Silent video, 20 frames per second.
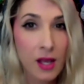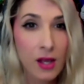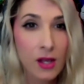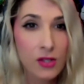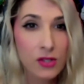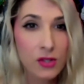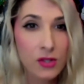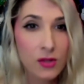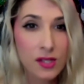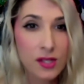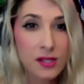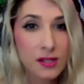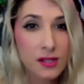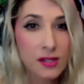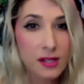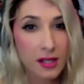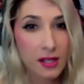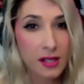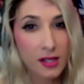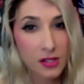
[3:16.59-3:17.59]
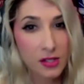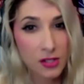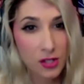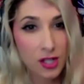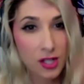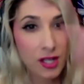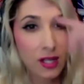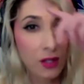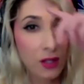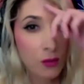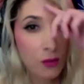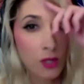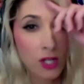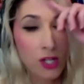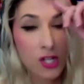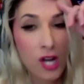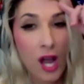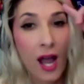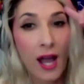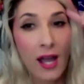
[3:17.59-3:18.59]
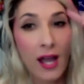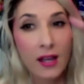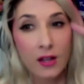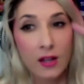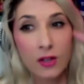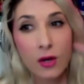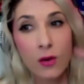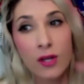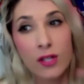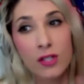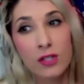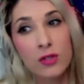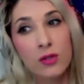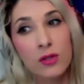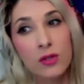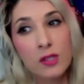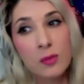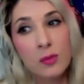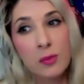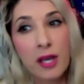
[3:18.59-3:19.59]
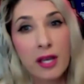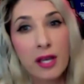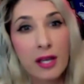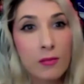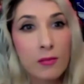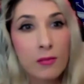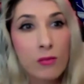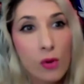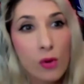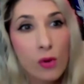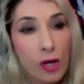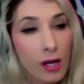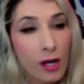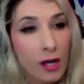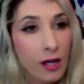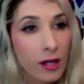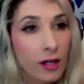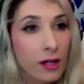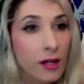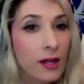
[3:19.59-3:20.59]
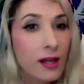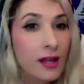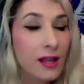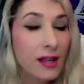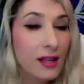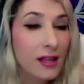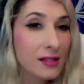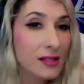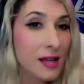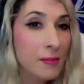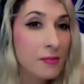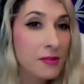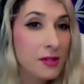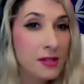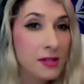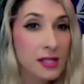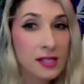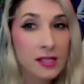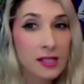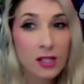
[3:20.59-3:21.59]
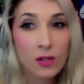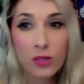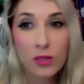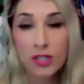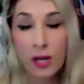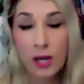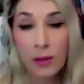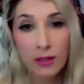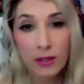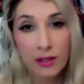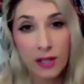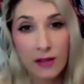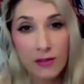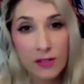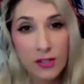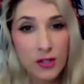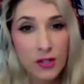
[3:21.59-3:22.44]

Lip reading: So this is a history in which I could go into explaining more in depth and detail, which I would love to.